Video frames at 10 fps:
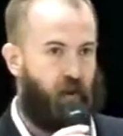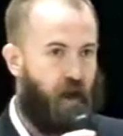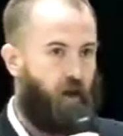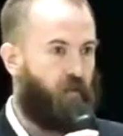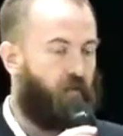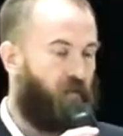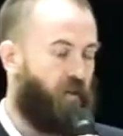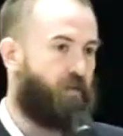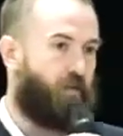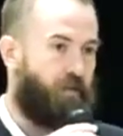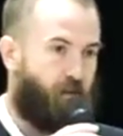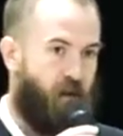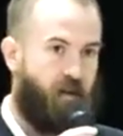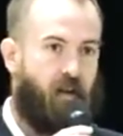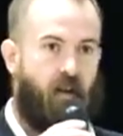for how their funds were
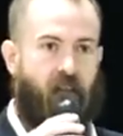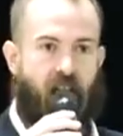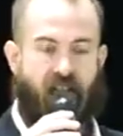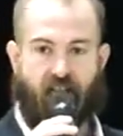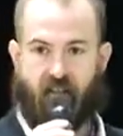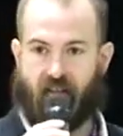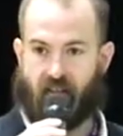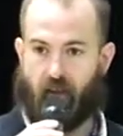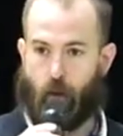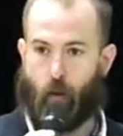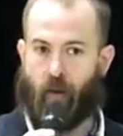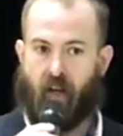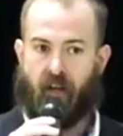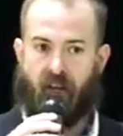spent as an NGO.